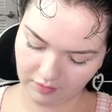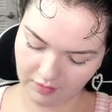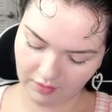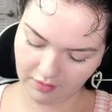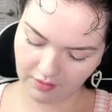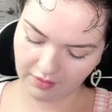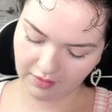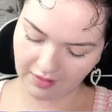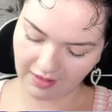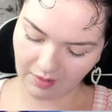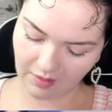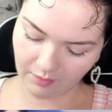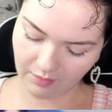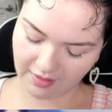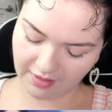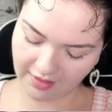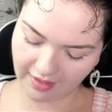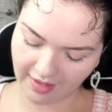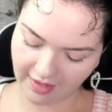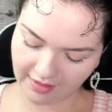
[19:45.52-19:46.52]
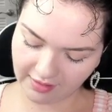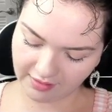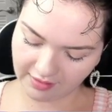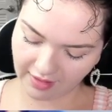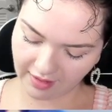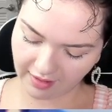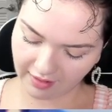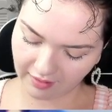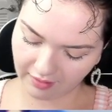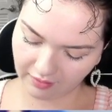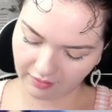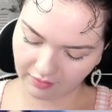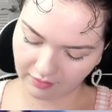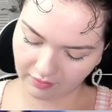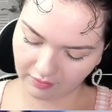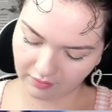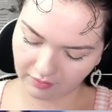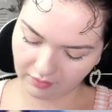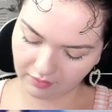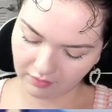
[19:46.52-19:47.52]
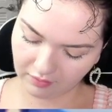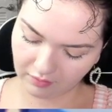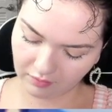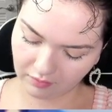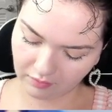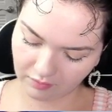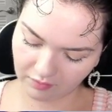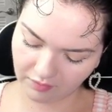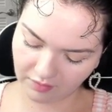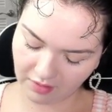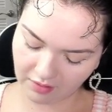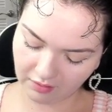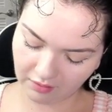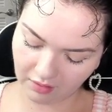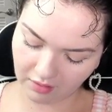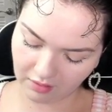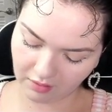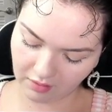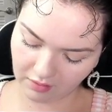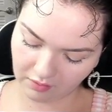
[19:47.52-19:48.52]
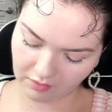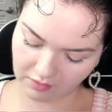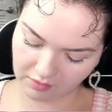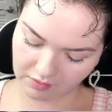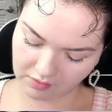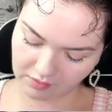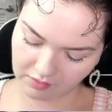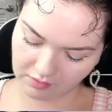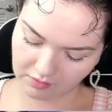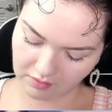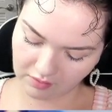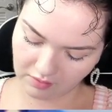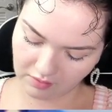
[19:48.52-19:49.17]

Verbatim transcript: I think that one in Entei. I've gotten a lot of those.